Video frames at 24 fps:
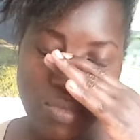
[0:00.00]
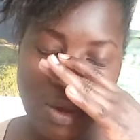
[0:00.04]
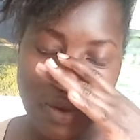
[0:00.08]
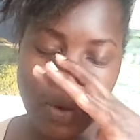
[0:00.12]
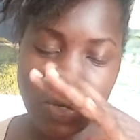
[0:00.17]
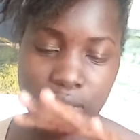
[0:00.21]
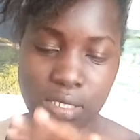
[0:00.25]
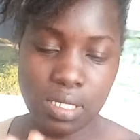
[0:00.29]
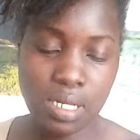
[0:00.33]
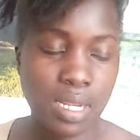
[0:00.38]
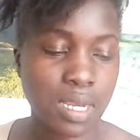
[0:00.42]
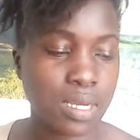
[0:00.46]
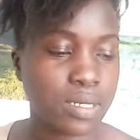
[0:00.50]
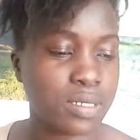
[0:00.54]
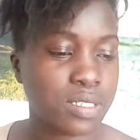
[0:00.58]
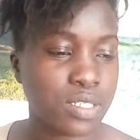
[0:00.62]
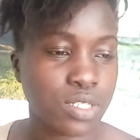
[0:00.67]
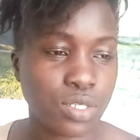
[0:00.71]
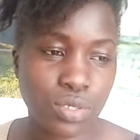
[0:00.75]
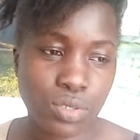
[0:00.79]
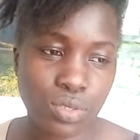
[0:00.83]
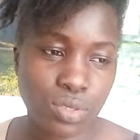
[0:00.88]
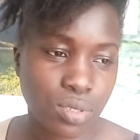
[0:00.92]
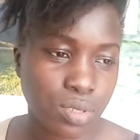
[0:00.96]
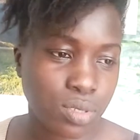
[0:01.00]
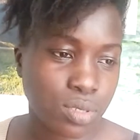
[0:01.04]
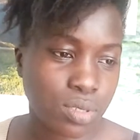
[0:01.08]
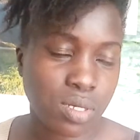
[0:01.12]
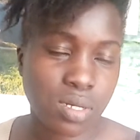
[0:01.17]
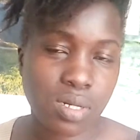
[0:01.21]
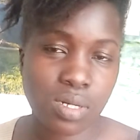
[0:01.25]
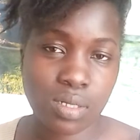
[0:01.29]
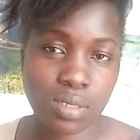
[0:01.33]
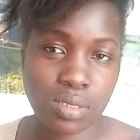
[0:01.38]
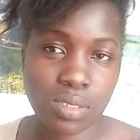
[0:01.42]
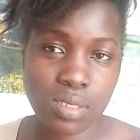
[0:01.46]
I was like, Jesus
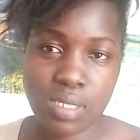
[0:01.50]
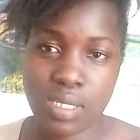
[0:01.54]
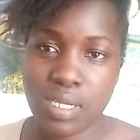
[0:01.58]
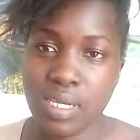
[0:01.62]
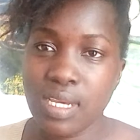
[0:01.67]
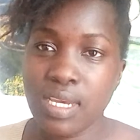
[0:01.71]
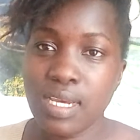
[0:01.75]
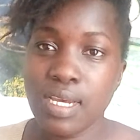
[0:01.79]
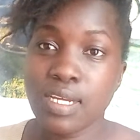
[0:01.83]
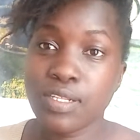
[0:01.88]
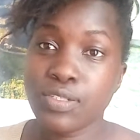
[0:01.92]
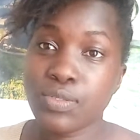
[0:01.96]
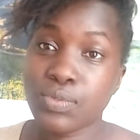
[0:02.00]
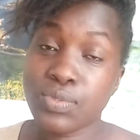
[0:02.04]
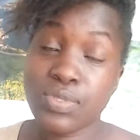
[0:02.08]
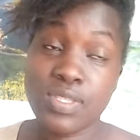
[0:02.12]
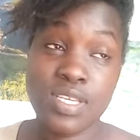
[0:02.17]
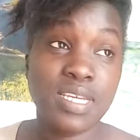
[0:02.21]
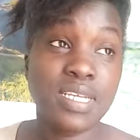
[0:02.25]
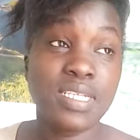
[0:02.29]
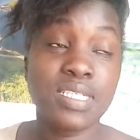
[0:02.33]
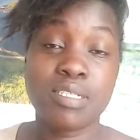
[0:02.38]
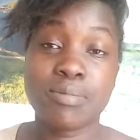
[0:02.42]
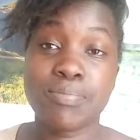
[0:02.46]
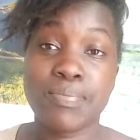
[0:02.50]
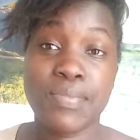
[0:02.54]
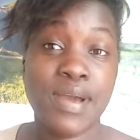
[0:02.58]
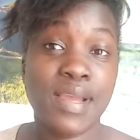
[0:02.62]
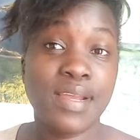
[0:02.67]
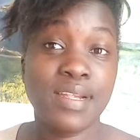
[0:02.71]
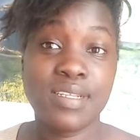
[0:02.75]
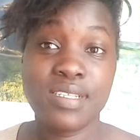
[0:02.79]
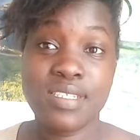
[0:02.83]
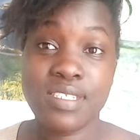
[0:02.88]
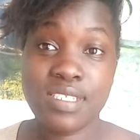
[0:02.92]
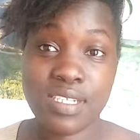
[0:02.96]
Christ, today is
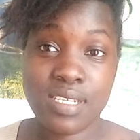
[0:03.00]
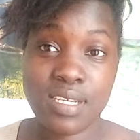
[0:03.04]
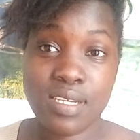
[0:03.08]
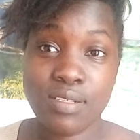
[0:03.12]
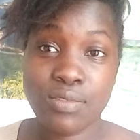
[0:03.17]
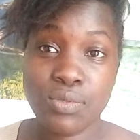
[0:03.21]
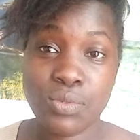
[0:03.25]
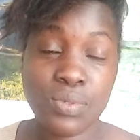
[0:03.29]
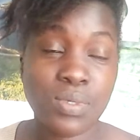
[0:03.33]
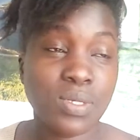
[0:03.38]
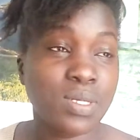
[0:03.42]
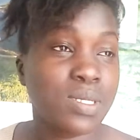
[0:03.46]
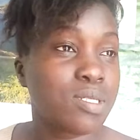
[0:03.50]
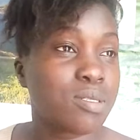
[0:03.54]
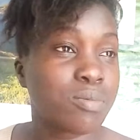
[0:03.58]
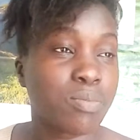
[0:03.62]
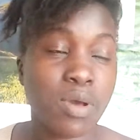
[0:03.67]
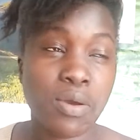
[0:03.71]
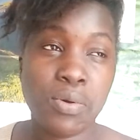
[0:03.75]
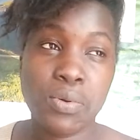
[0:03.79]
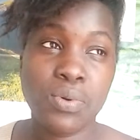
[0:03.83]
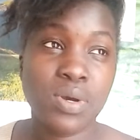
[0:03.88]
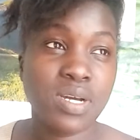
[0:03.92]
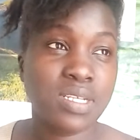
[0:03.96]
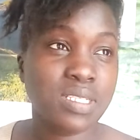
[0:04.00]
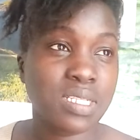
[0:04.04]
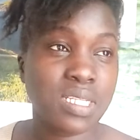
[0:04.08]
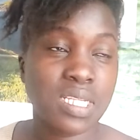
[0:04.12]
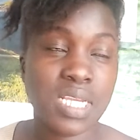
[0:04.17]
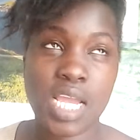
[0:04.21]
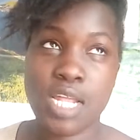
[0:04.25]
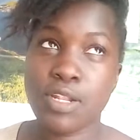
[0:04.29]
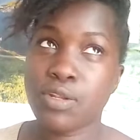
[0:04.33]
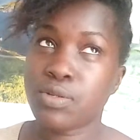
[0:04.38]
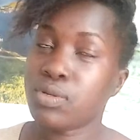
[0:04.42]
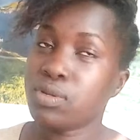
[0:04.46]
my day, today is my worst
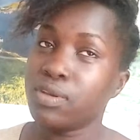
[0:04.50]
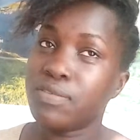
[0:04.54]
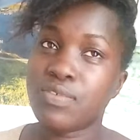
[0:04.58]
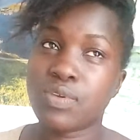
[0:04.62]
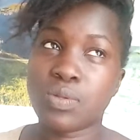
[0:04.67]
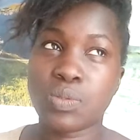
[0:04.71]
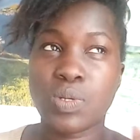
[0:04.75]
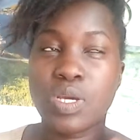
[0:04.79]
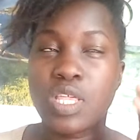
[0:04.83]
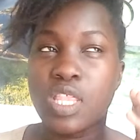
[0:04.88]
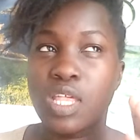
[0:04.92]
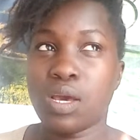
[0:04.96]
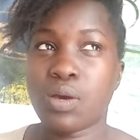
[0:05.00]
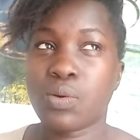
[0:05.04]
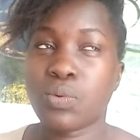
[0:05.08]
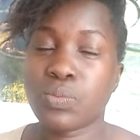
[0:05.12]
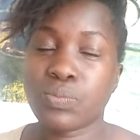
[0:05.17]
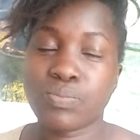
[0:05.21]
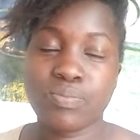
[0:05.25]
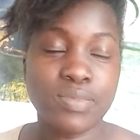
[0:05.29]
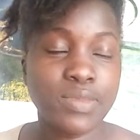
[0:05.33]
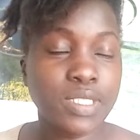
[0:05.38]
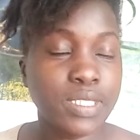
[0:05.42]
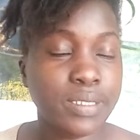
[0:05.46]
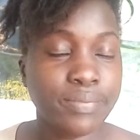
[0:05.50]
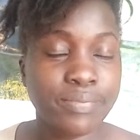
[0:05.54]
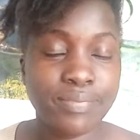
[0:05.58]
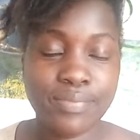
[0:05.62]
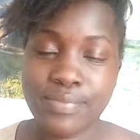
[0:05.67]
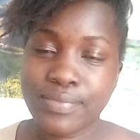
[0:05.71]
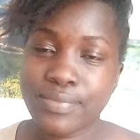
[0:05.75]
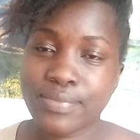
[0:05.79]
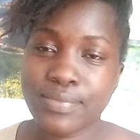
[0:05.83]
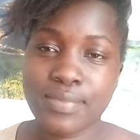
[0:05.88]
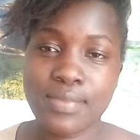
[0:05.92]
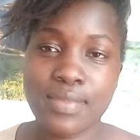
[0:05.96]
day. I don't know even whether
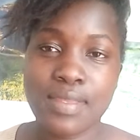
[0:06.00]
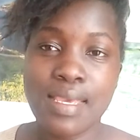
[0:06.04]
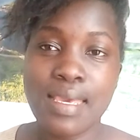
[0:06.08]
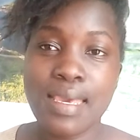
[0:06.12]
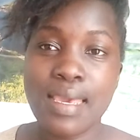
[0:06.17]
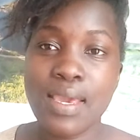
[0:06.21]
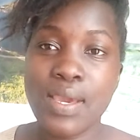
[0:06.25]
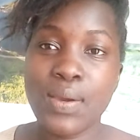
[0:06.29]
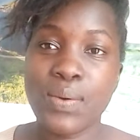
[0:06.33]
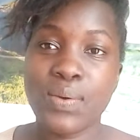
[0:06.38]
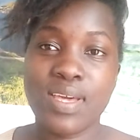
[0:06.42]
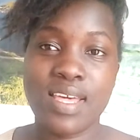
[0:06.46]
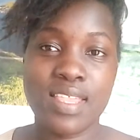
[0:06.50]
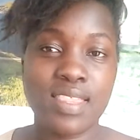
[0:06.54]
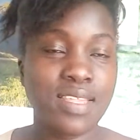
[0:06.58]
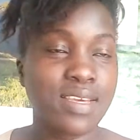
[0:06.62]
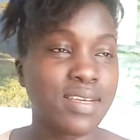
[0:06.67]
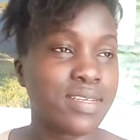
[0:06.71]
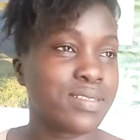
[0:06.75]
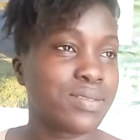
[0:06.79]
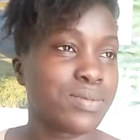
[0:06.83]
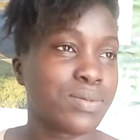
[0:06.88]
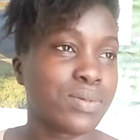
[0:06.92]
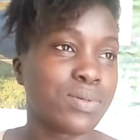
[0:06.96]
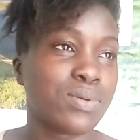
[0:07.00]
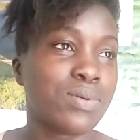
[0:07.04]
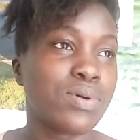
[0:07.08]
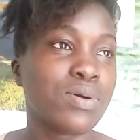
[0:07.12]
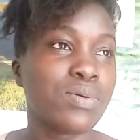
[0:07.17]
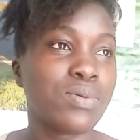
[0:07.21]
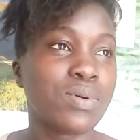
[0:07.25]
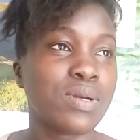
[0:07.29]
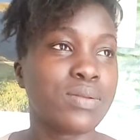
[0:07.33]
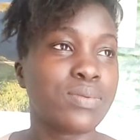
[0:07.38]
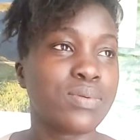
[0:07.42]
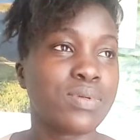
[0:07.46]
that days will go
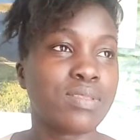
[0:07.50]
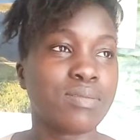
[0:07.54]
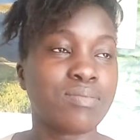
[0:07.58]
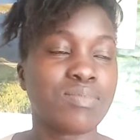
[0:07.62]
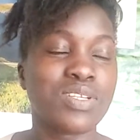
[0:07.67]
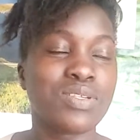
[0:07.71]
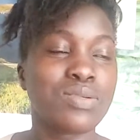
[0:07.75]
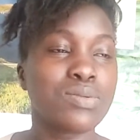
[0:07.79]
well with me.